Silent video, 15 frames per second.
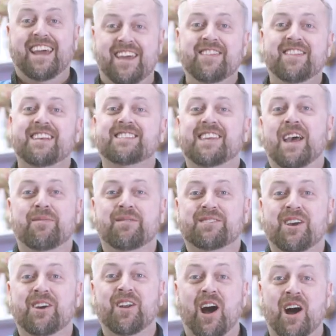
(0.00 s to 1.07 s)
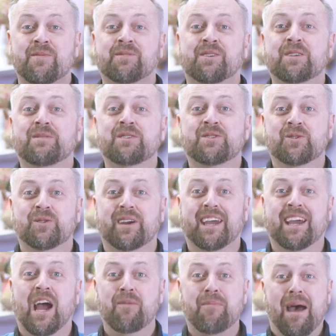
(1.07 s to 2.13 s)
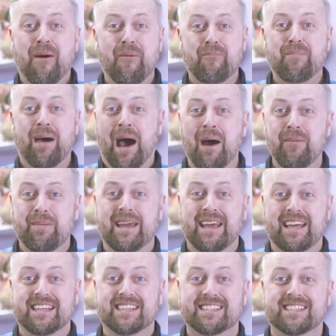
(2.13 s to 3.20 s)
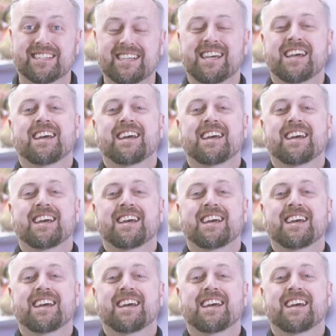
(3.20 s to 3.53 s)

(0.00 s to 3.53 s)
In this episode, I'm going to be talking about puppies.